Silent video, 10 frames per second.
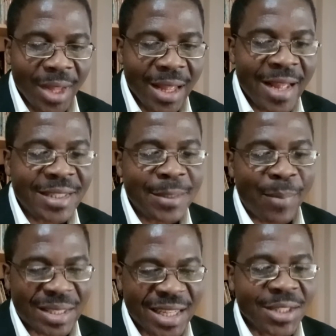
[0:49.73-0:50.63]

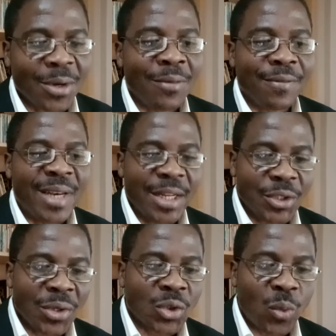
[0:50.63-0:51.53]
80% of
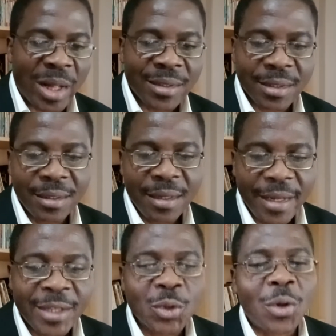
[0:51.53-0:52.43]
nation's wealth
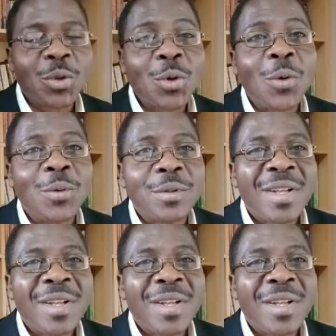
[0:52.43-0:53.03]
is controlled